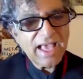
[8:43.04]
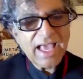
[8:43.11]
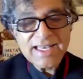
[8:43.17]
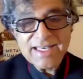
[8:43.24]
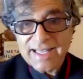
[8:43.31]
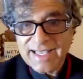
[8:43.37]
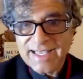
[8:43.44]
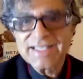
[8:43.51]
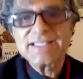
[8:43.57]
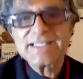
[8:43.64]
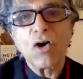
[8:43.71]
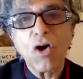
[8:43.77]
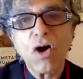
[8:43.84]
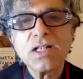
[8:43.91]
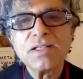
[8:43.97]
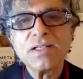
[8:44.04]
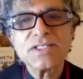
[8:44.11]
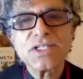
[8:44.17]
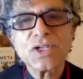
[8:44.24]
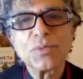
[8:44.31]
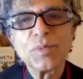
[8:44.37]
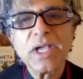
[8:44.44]
And it's
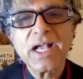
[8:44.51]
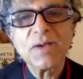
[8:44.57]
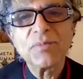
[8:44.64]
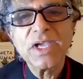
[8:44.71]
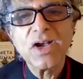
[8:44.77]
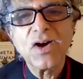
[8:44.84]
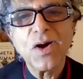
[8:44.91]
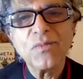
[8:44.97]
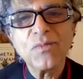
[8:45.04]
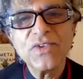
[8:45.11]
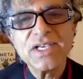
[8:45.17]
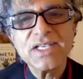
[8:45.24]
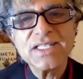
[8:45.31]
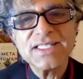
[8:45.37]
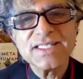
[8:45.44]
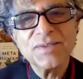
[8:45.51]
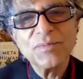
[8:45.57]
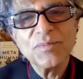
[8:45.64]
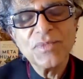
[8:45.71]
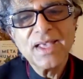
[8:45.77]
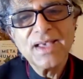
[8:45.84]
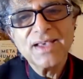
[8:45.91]
also becoming
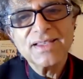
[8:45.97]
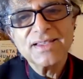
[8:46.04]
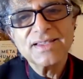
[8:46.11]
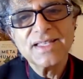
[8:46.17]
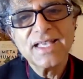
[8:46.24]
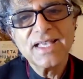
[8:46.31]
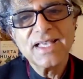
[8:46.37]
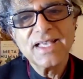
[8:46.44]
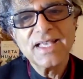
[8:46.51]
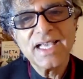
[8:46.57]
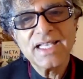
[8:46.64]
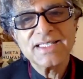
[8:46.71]
obvious that